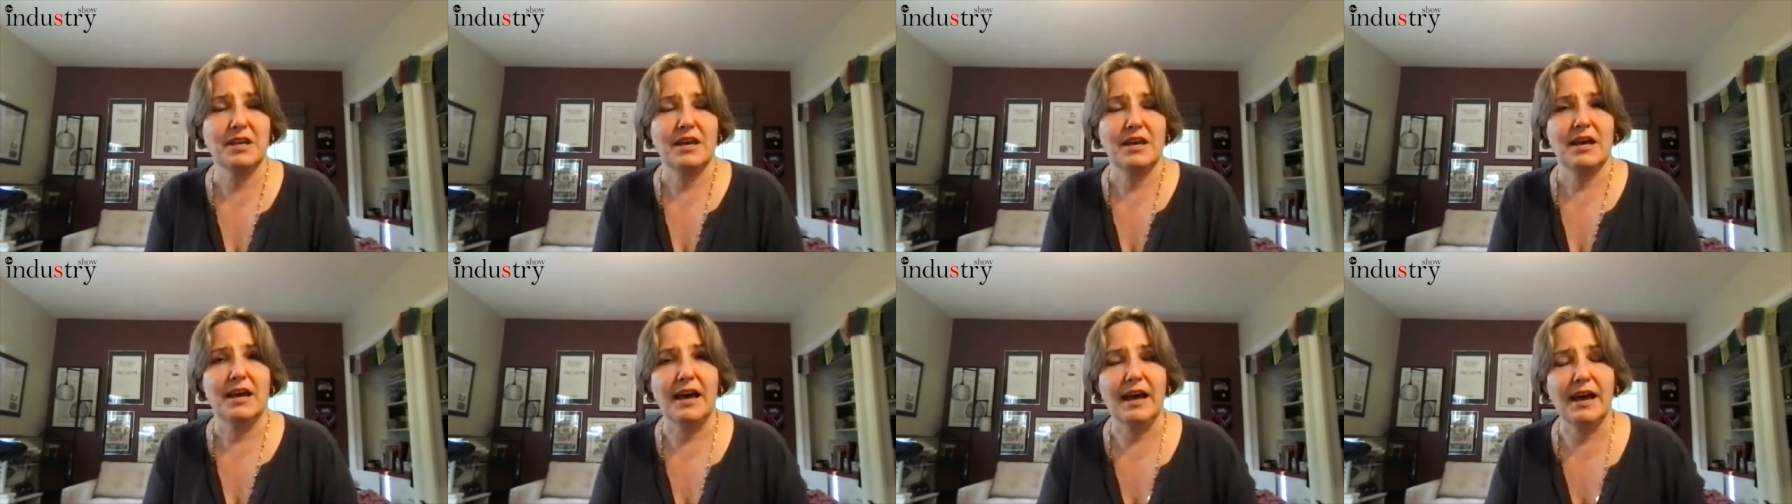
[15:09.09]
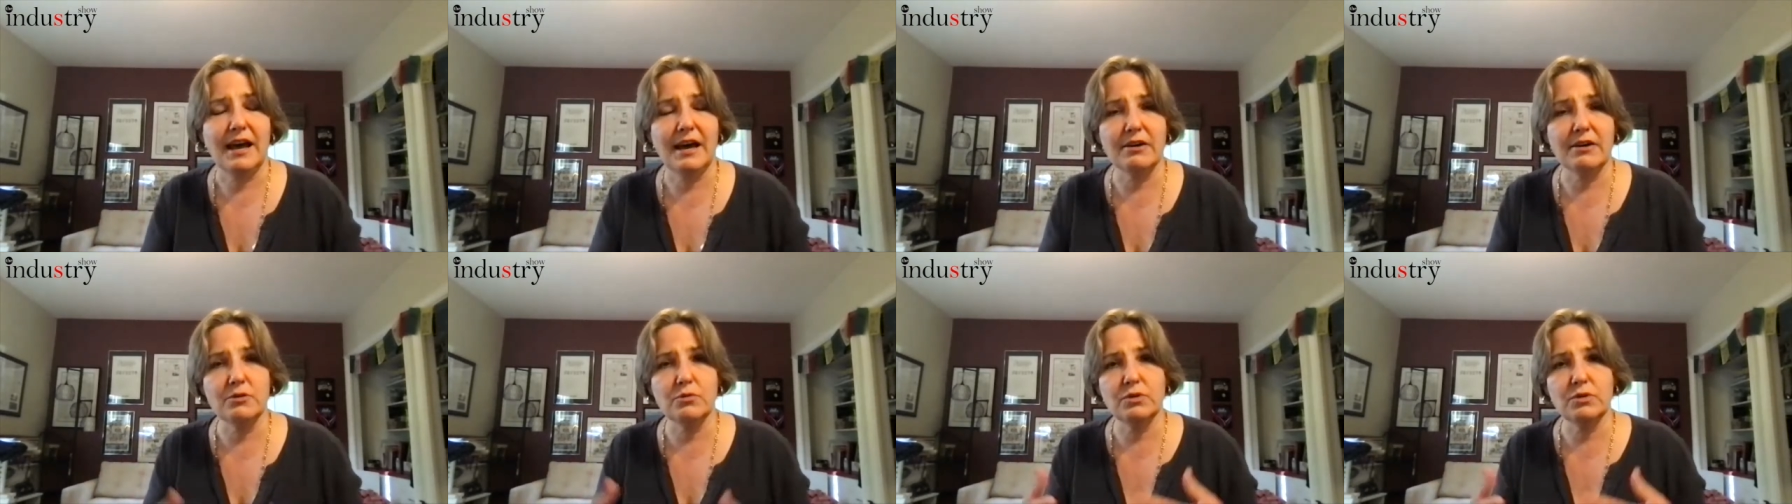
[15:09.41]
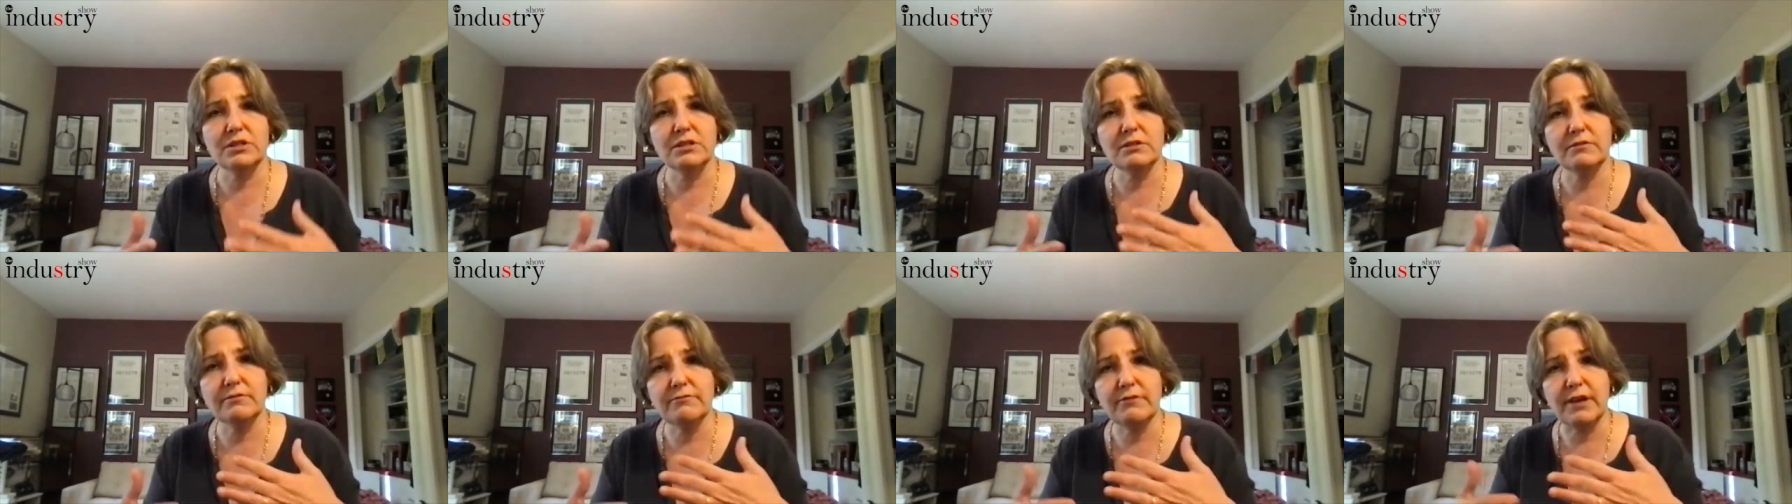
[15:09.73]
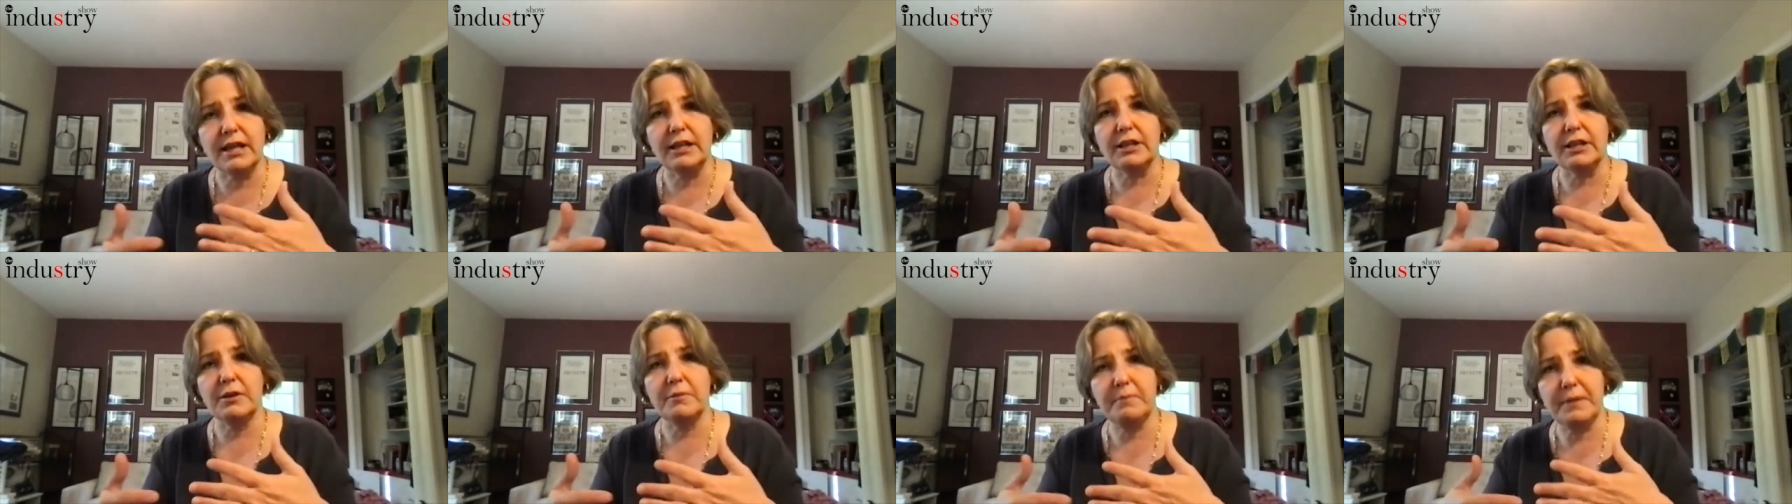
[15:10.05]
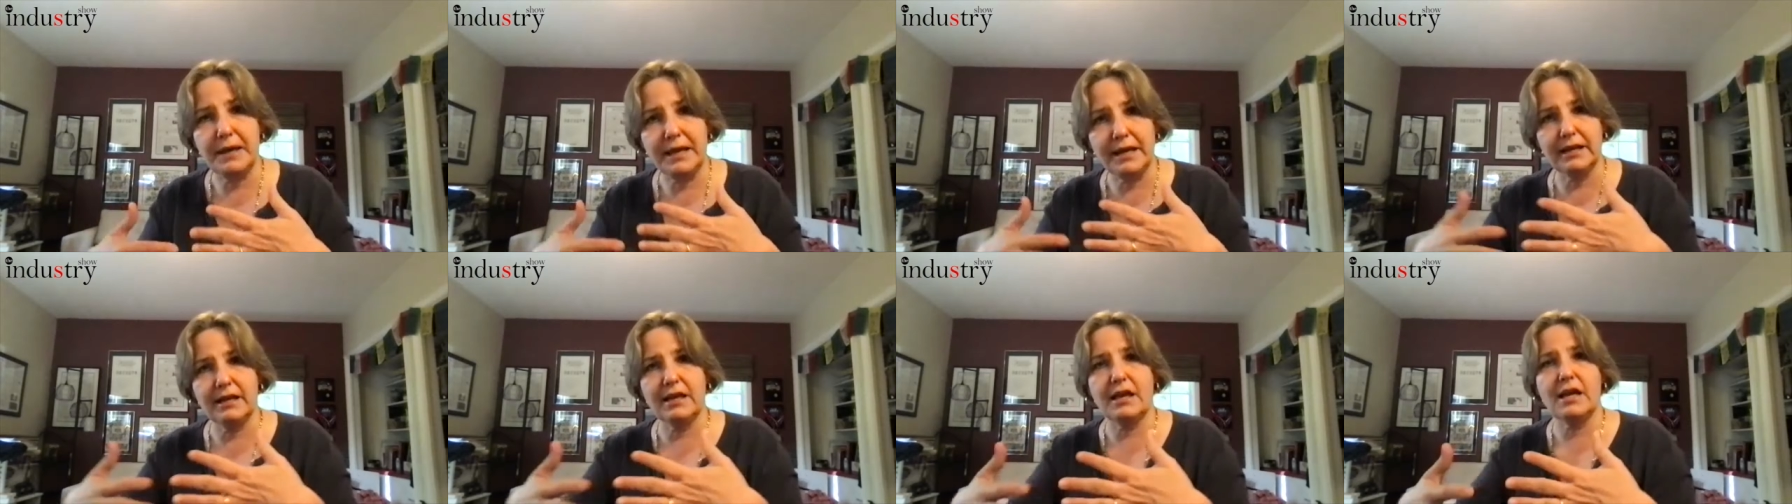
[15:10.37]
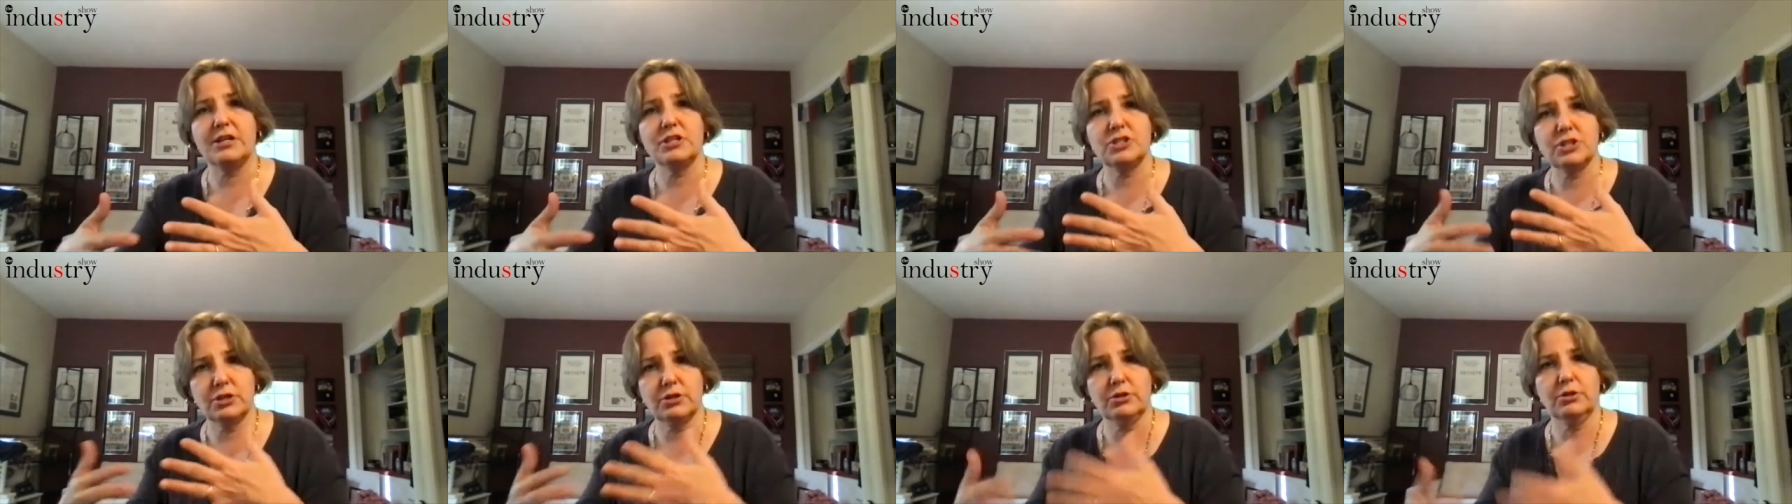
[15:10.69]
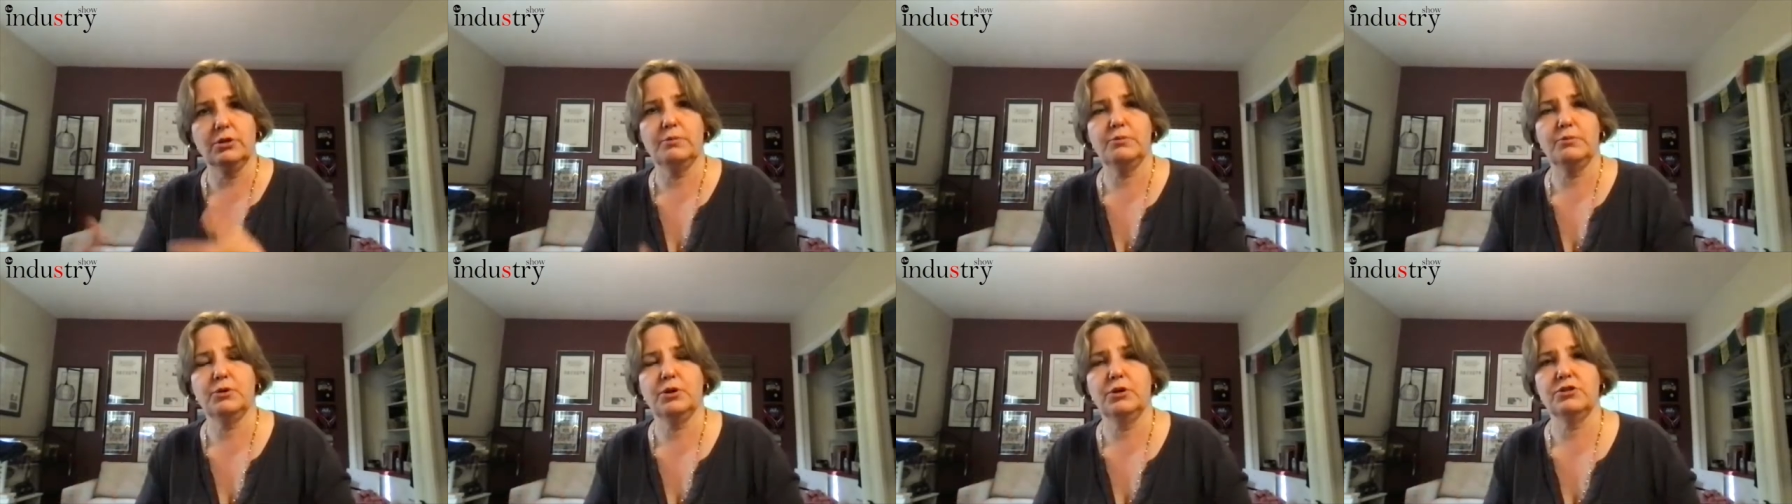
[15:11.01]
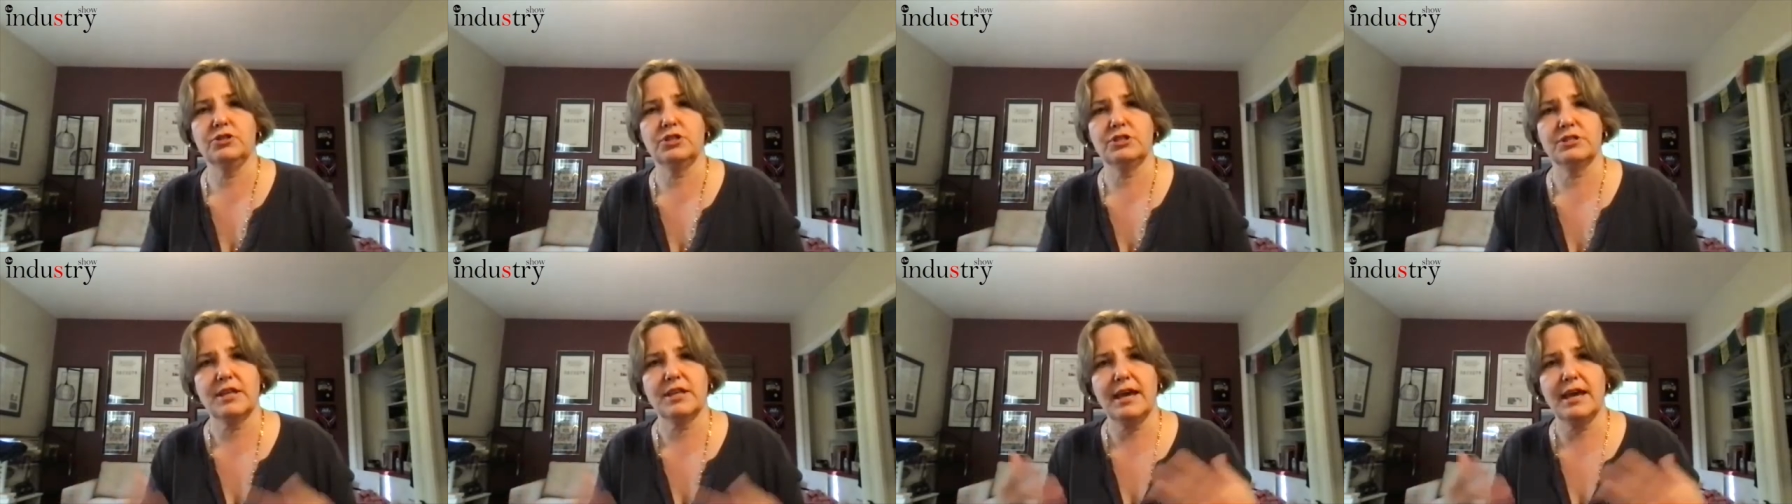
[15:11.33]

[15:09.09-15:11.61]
How do we develop pedagogical approaches?